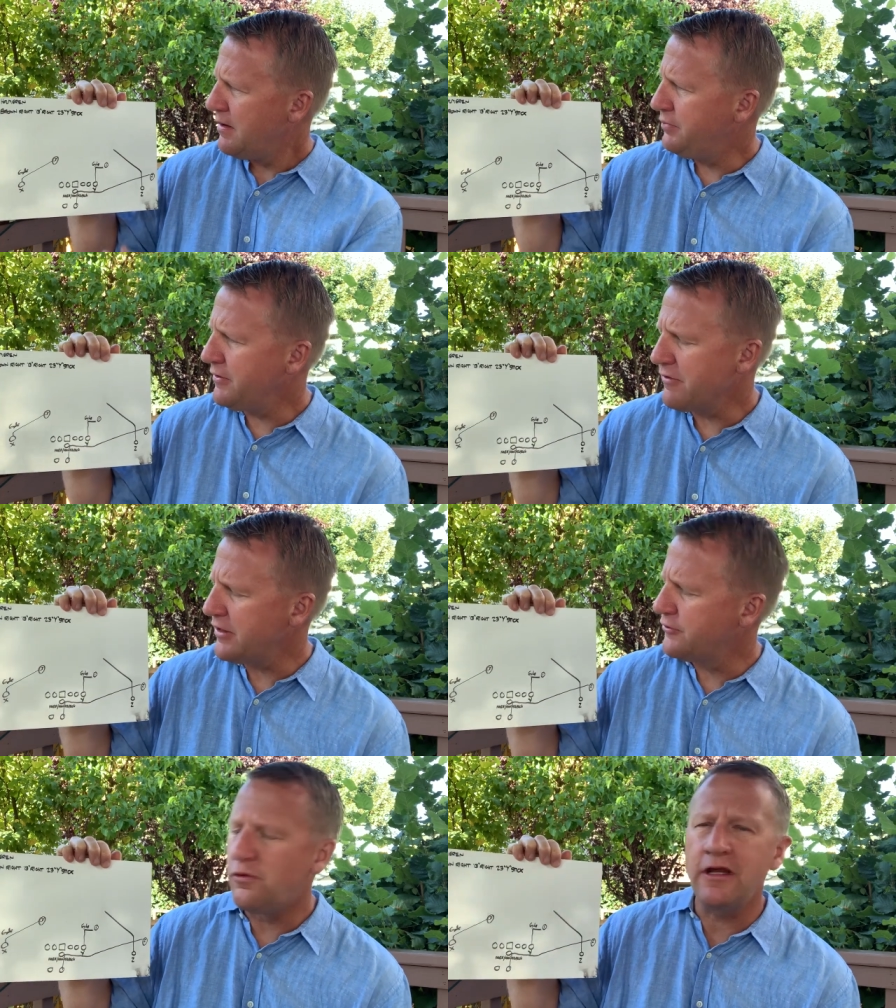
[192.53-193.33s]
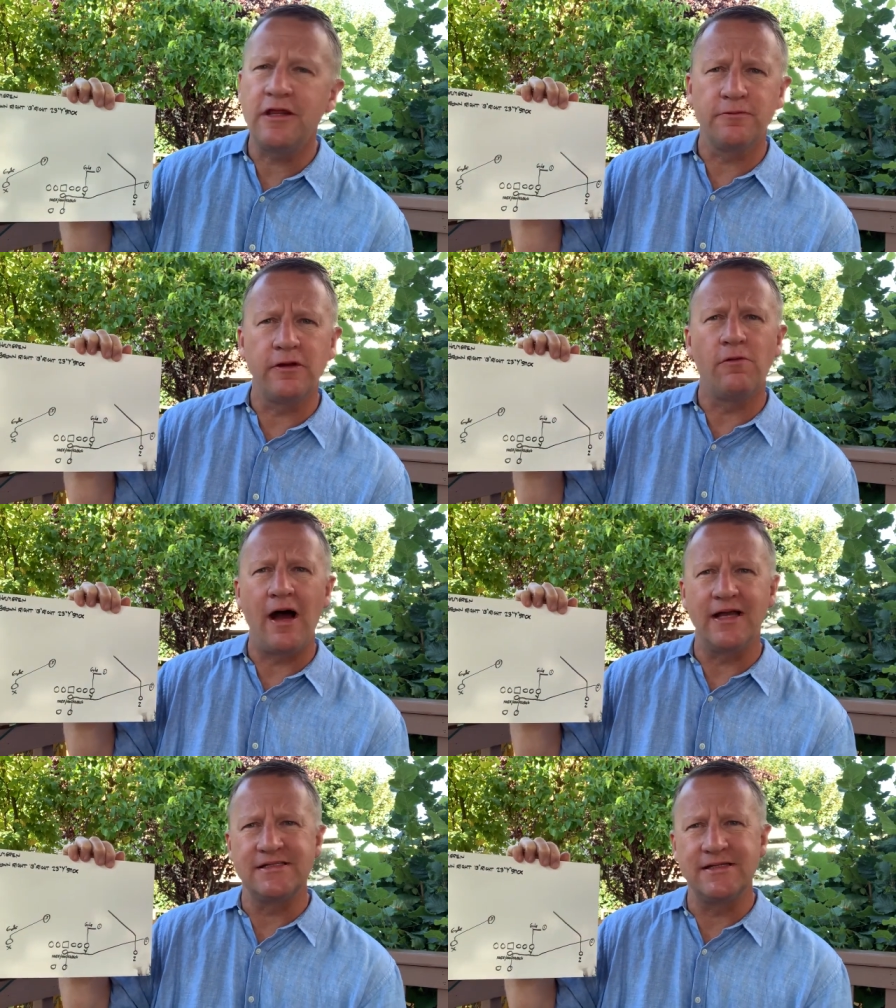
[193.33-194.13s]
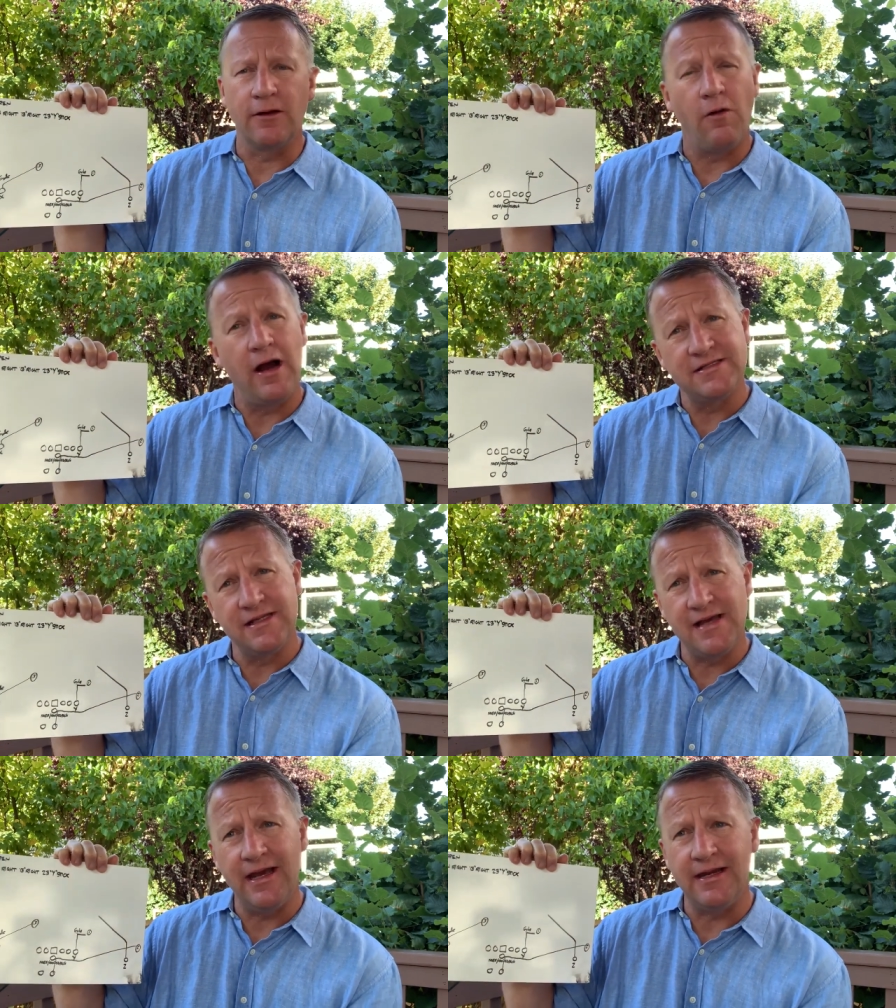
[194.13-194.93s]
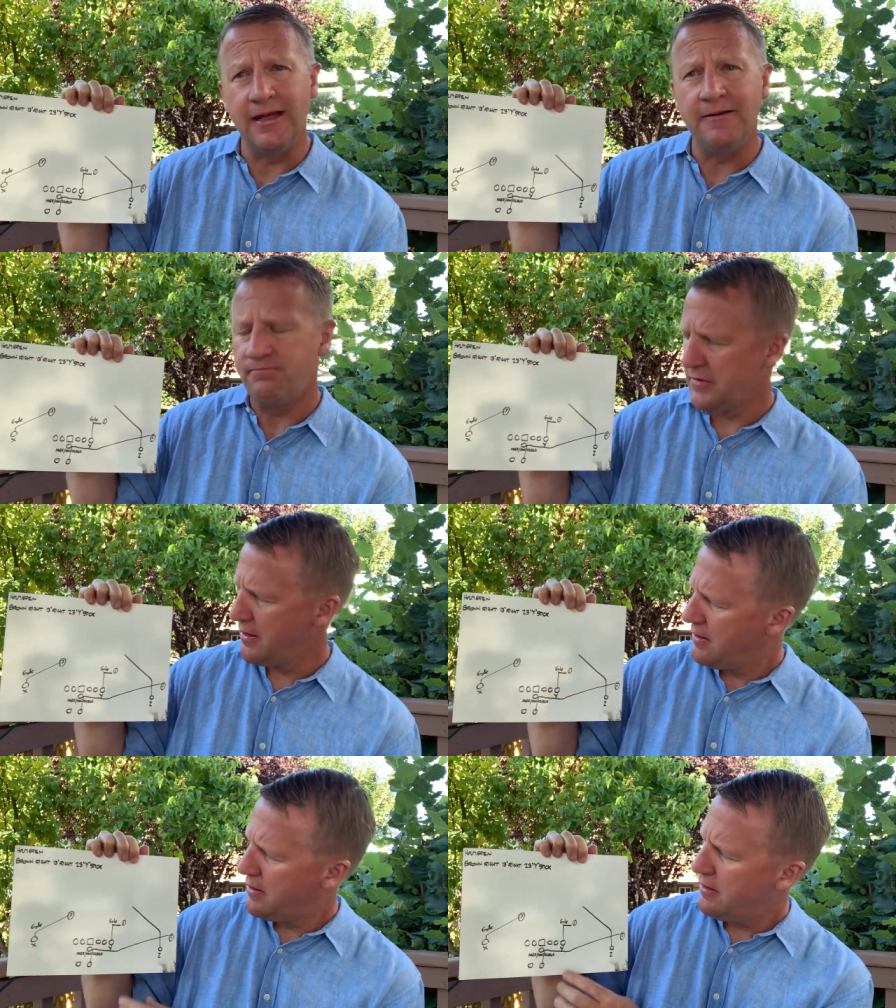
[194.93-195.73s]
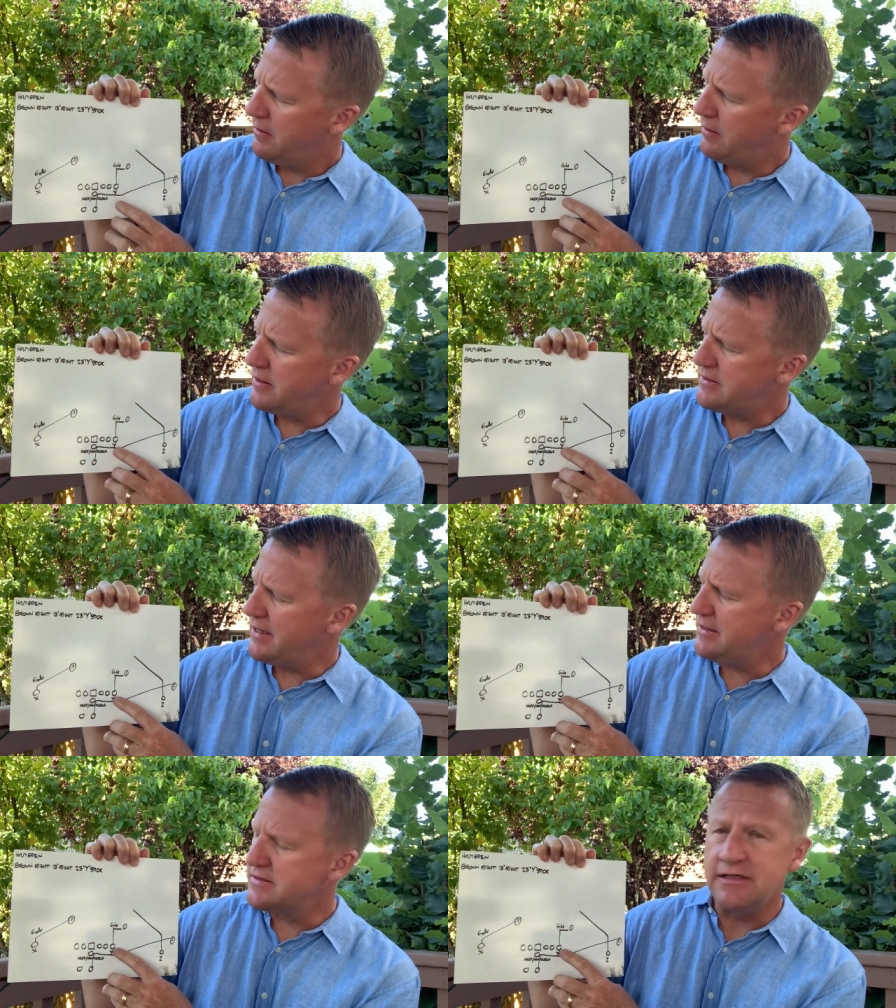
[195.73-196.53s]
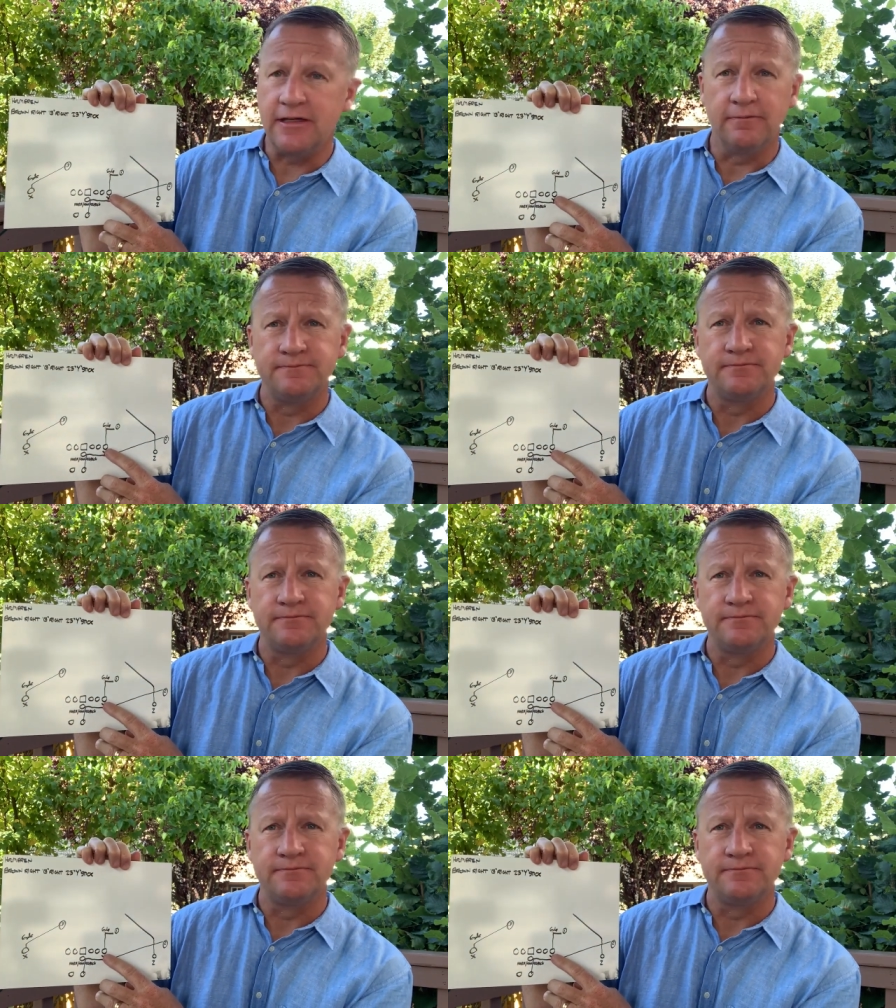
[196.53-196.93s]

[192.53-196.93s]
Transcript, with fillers: B right 23 Y stick. Y is the tight end, and the tight end's here.